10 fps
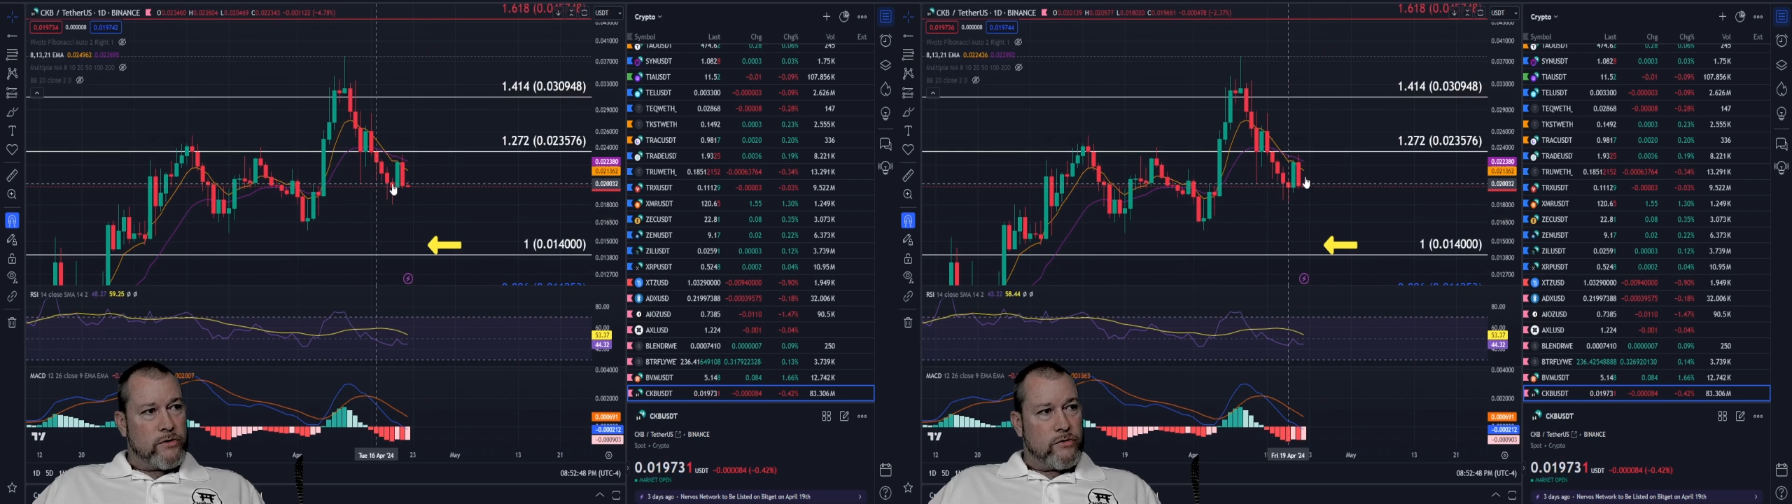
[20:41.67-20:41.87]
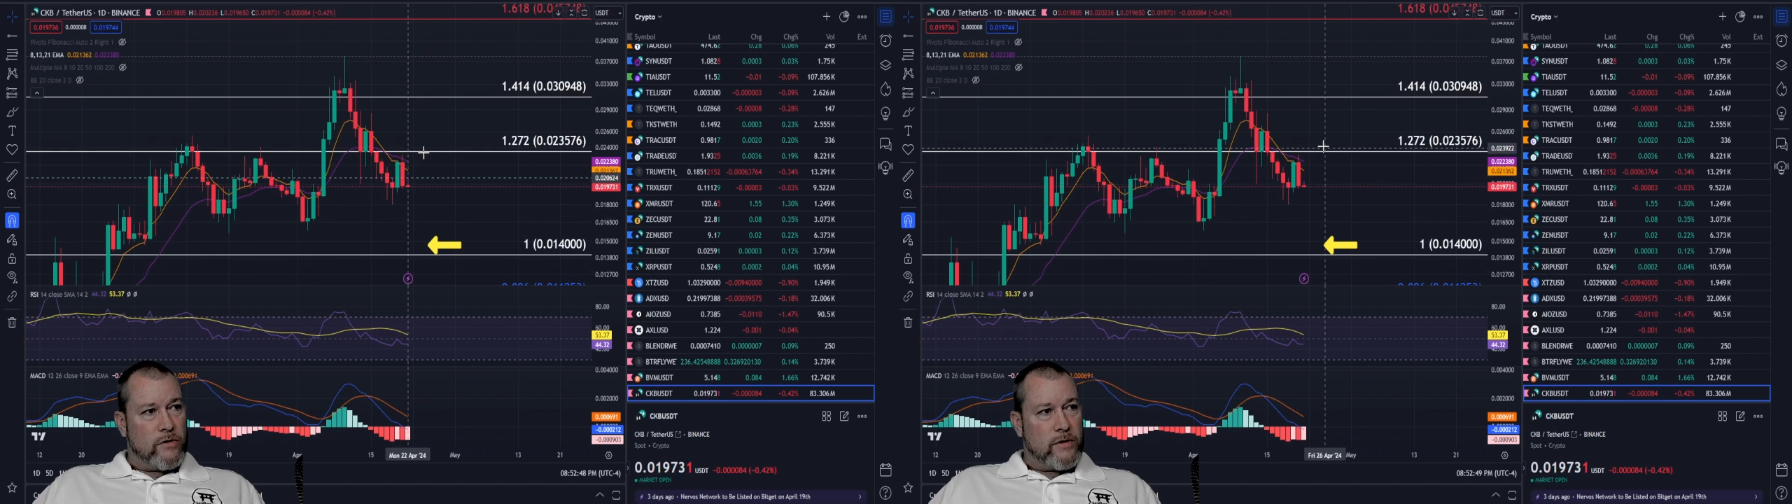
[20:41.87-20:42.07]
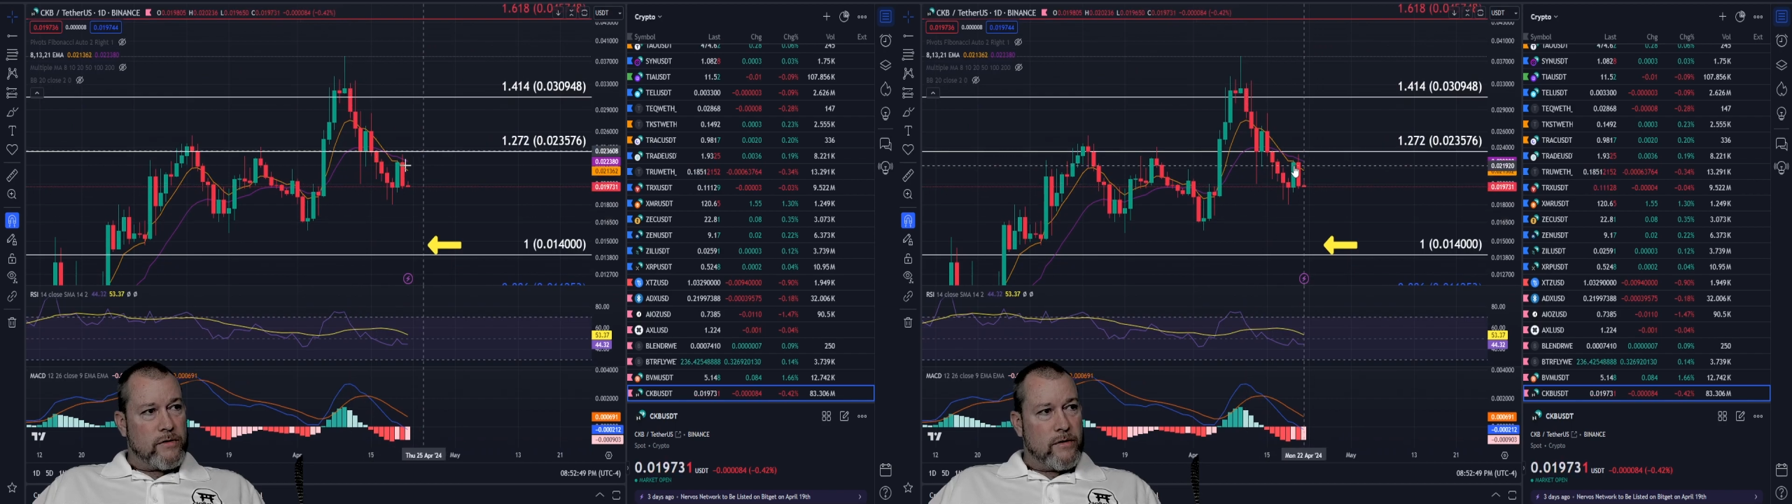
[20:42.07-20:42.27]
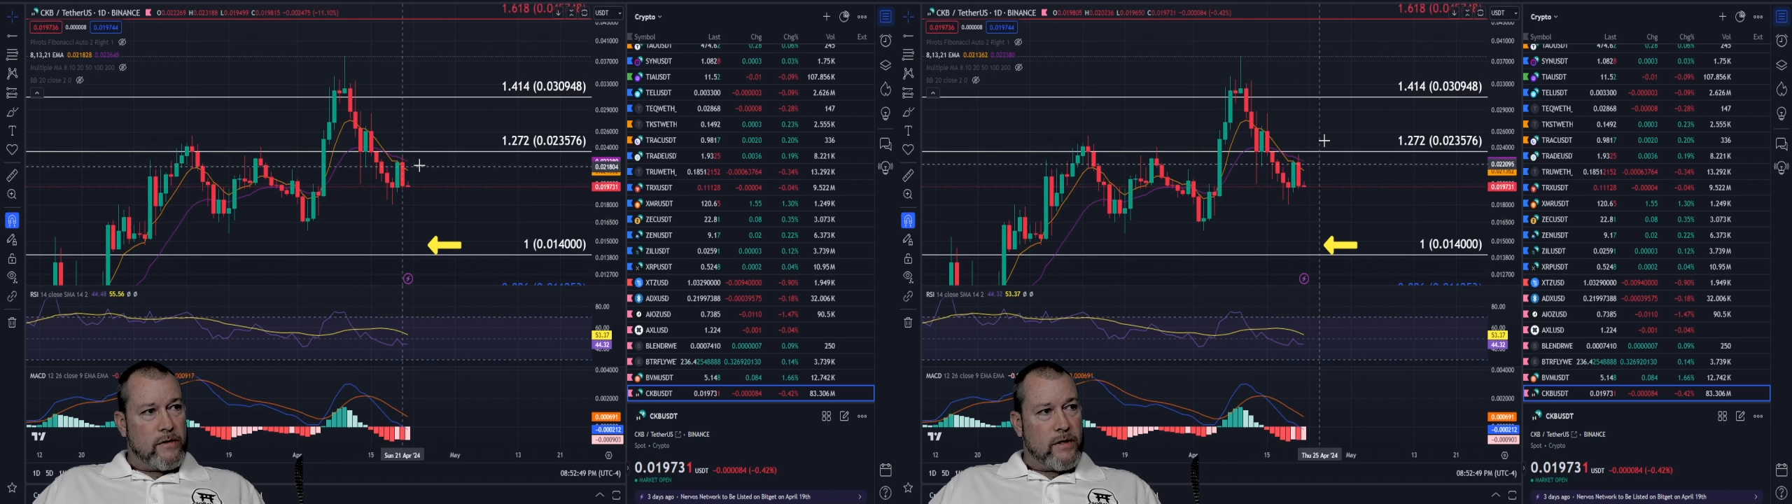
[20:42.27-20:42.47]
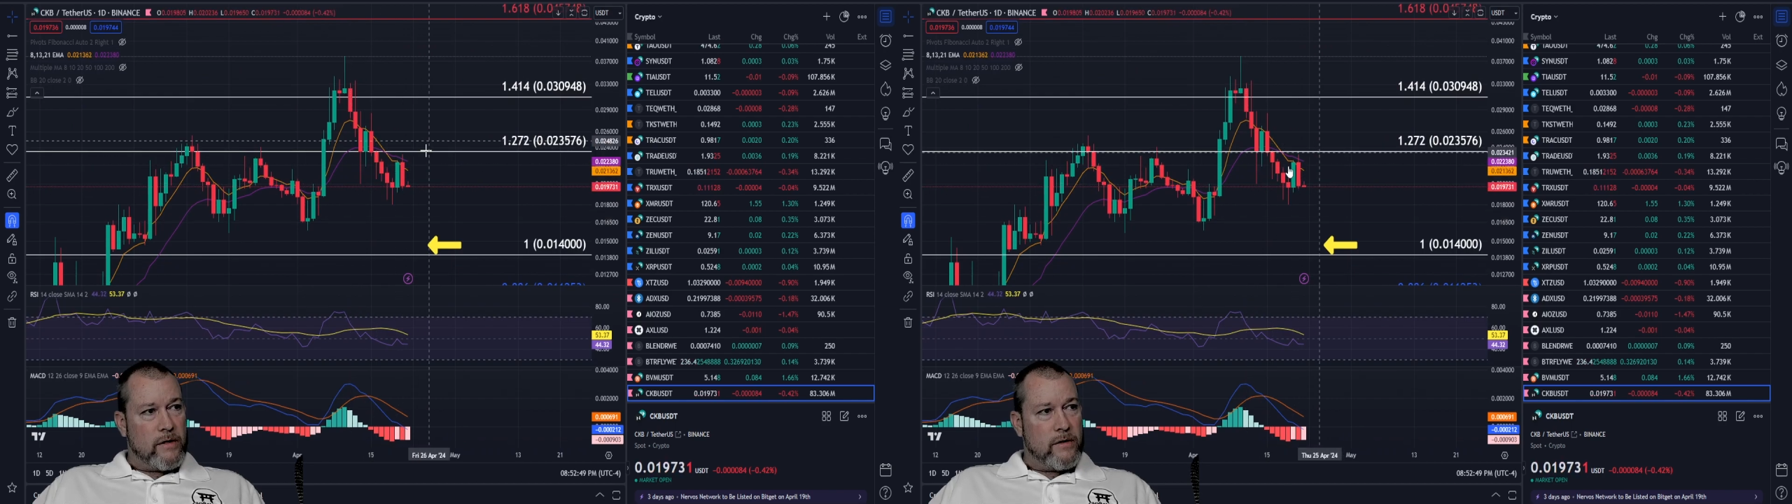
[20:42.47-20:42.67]
cross on the
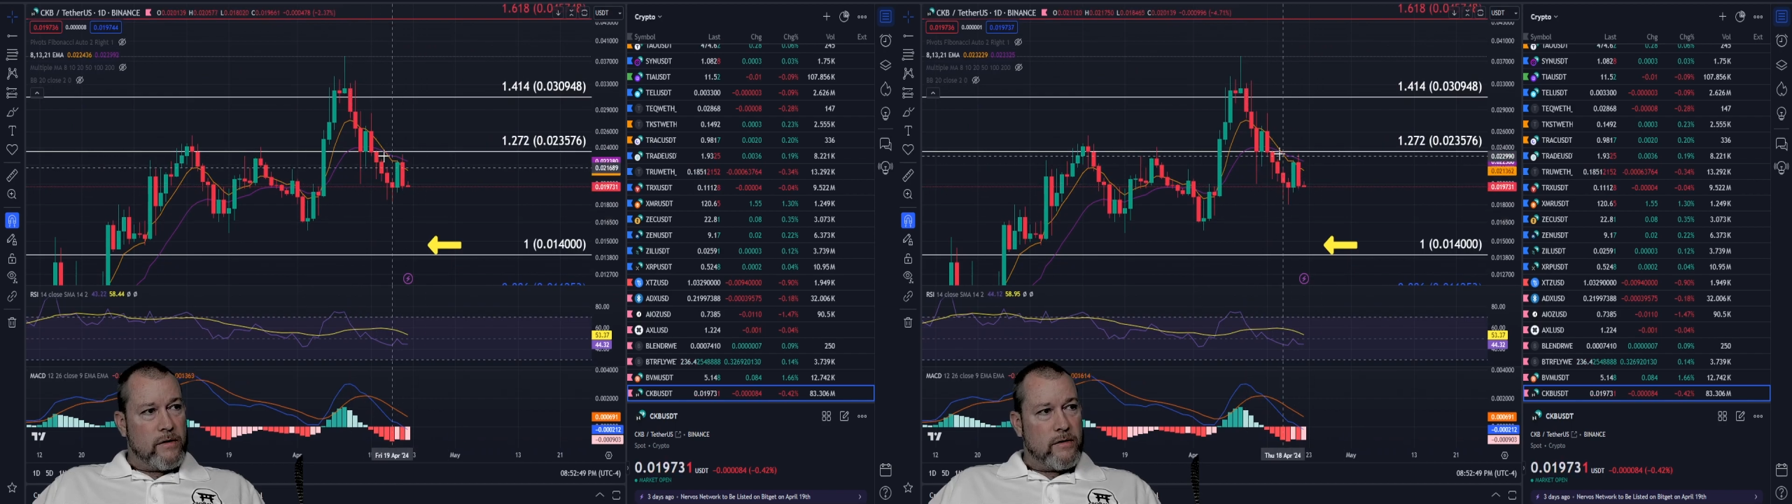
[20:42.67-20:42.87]
daily.